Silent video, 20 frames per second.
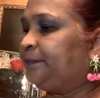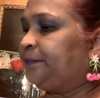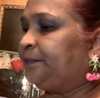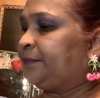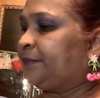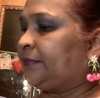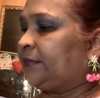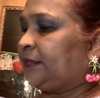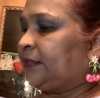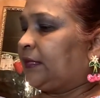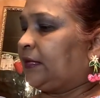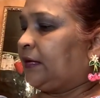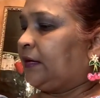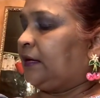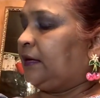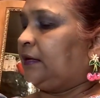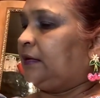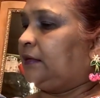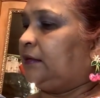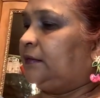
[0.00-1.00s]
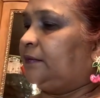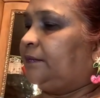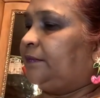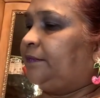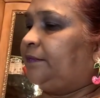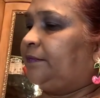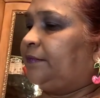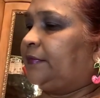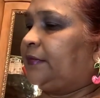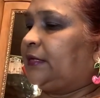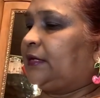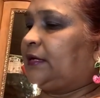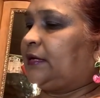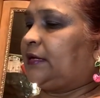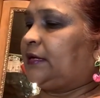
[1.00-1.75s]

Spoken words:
[no speech]